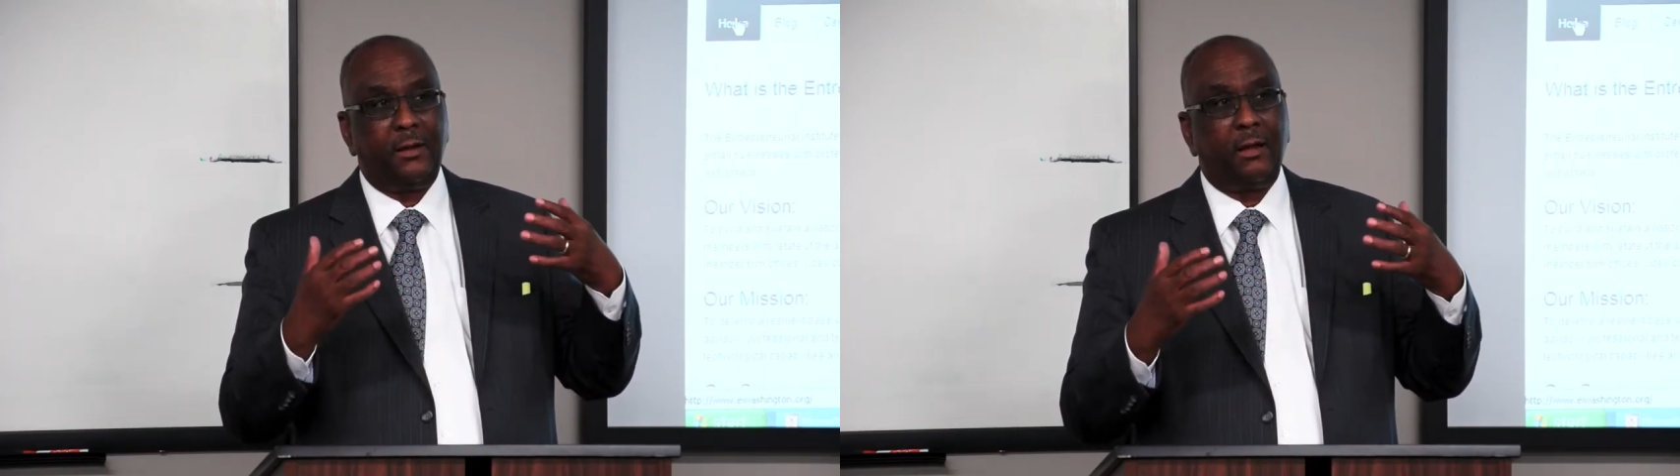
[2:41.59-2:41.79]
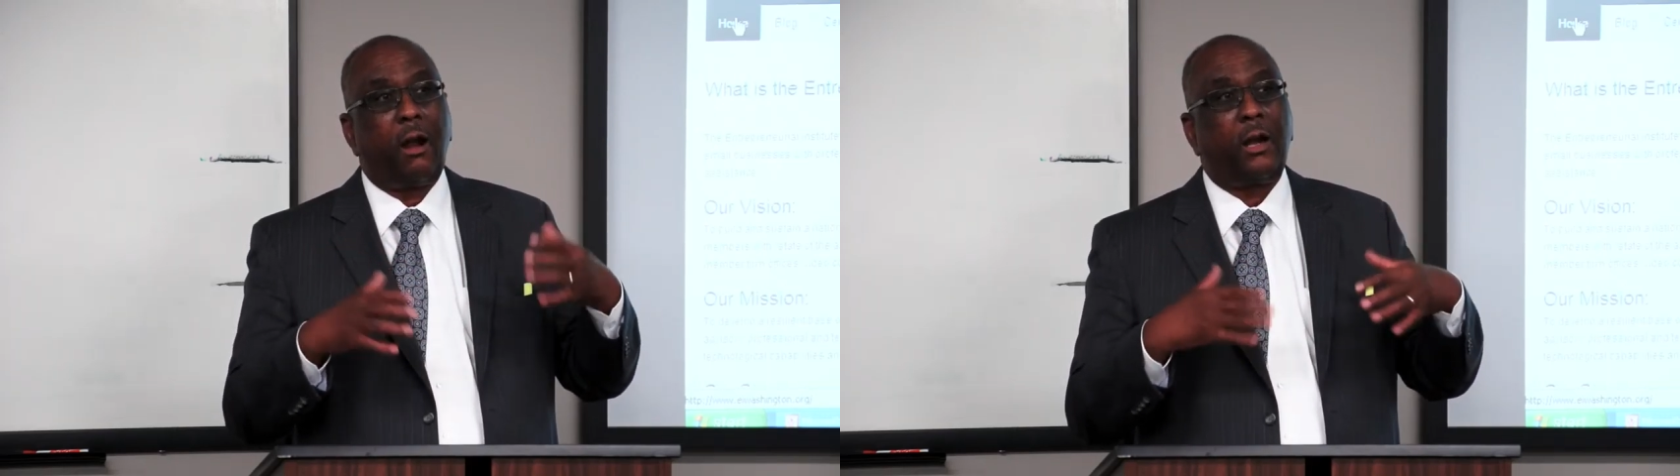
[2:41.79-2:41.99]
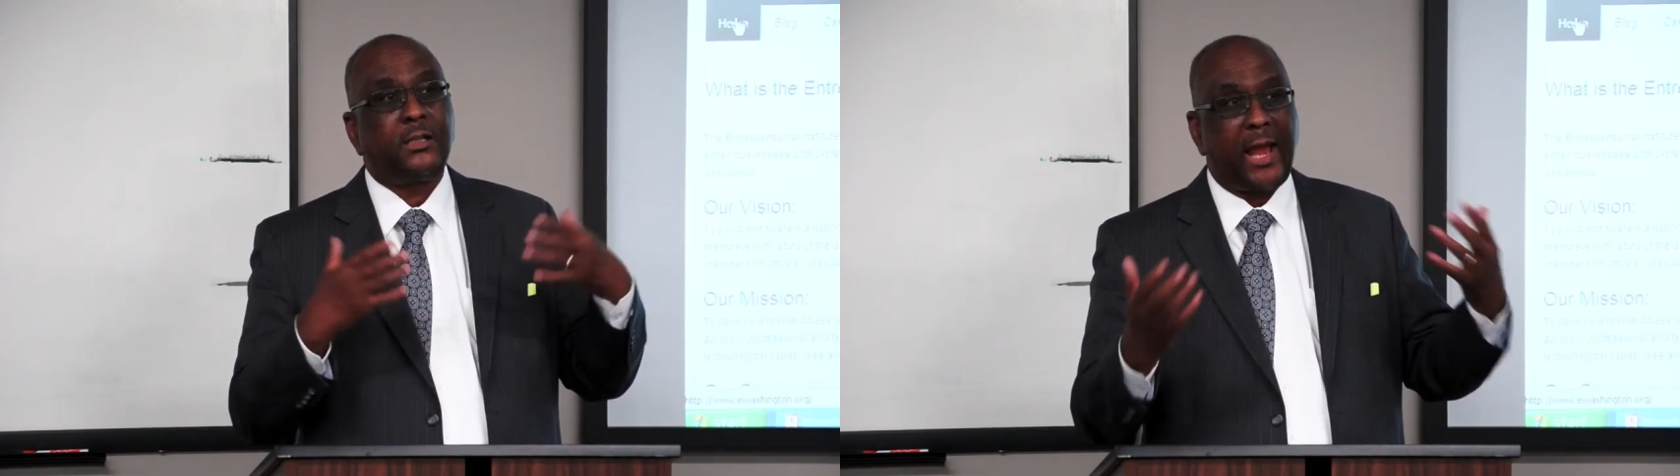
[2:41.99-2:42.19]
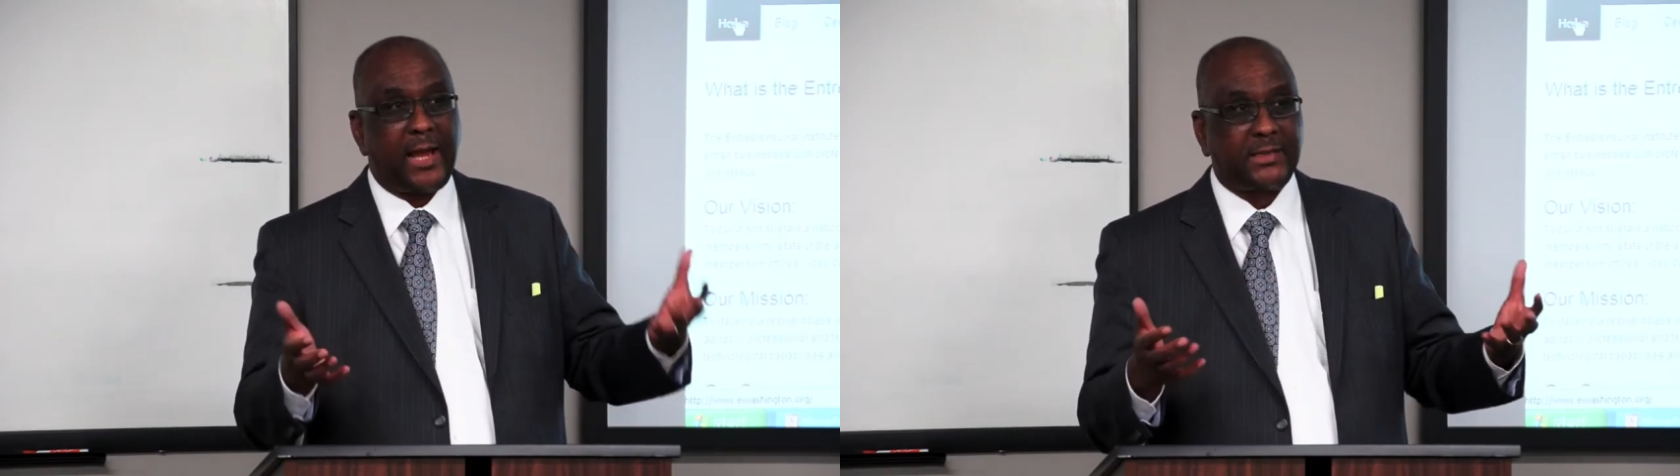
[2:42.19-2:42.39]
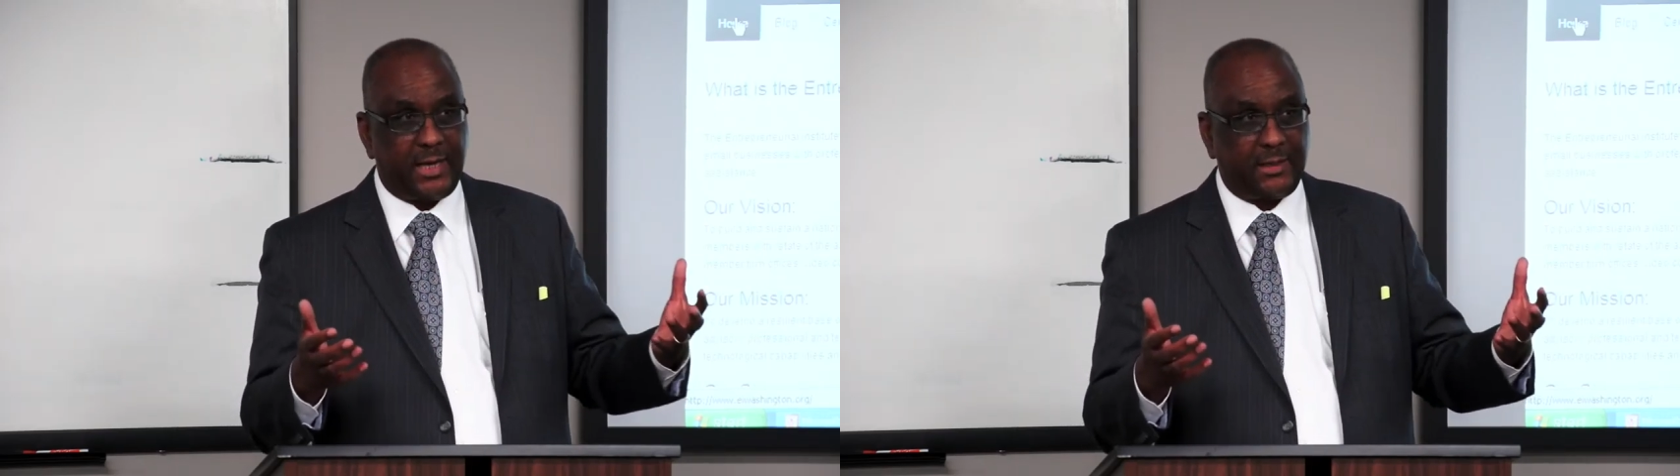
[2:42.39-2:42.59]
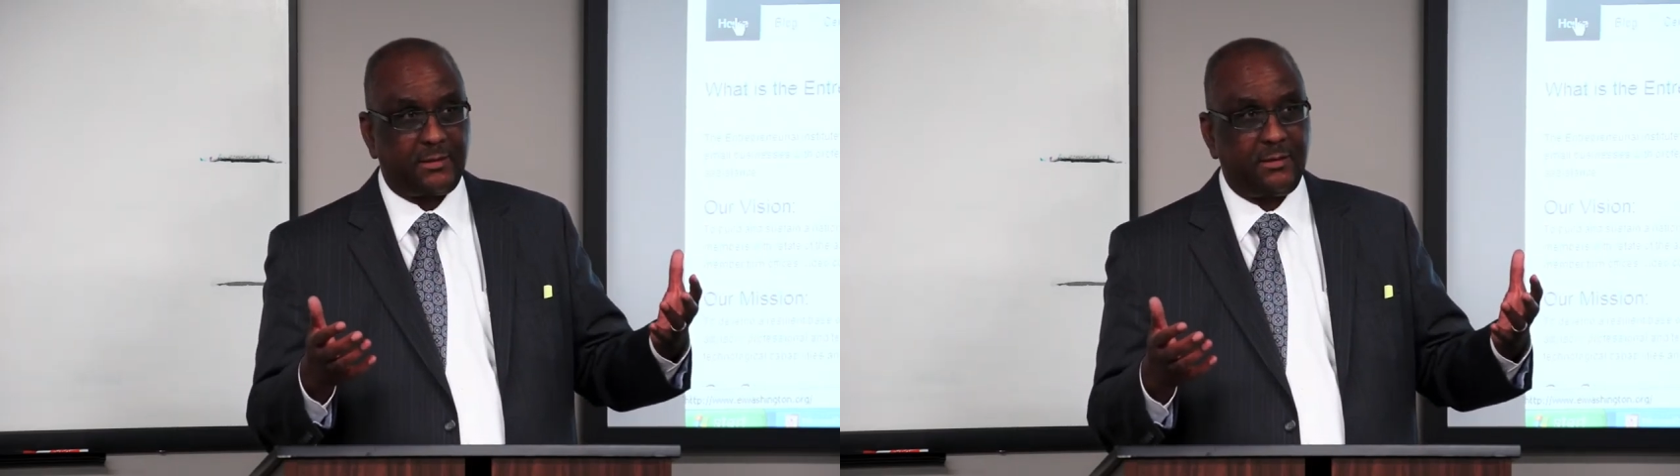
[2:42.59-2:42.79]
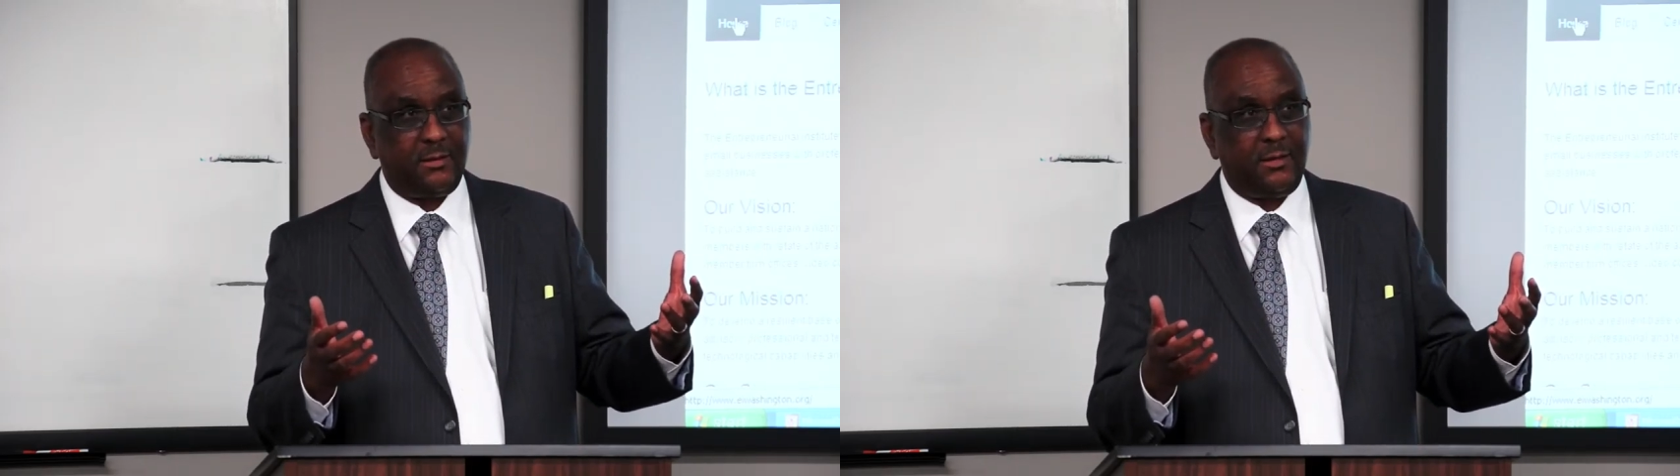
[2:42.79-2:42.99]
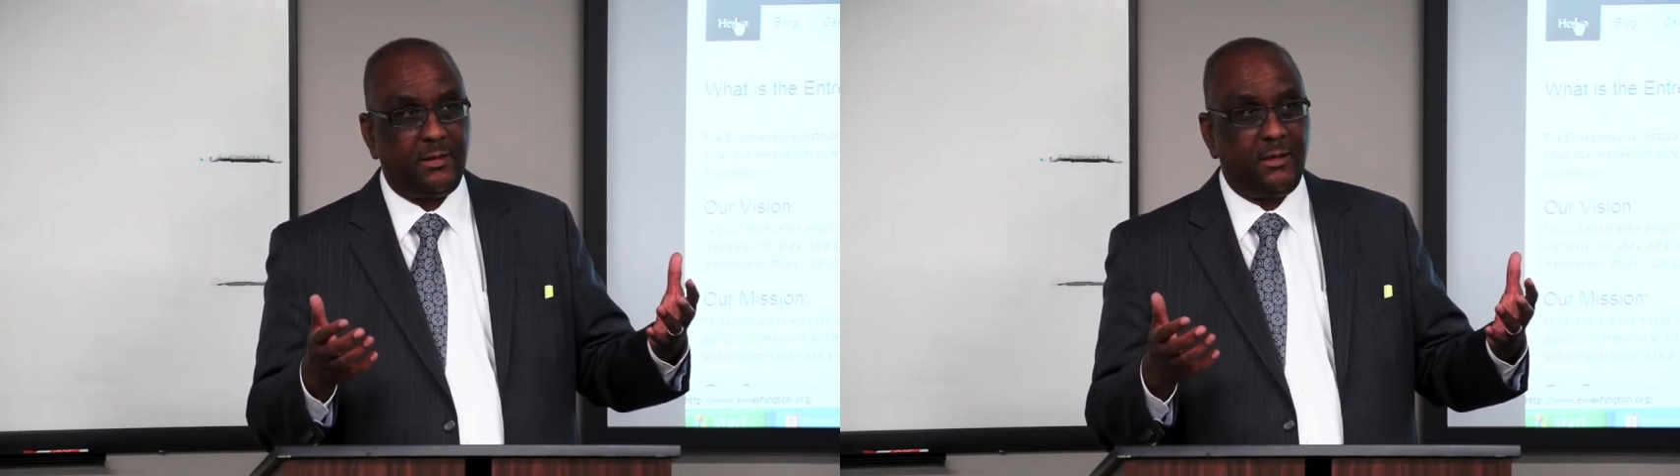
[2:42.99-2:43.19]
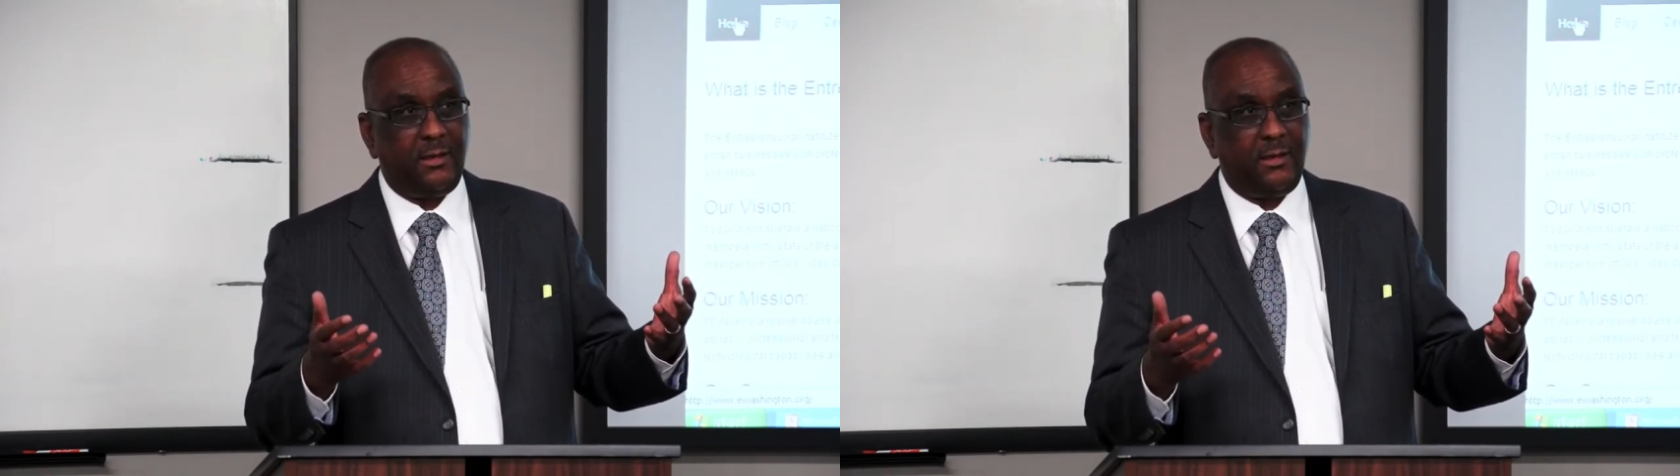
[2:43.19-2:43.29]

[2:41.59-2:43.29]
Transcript: large assets. Correct.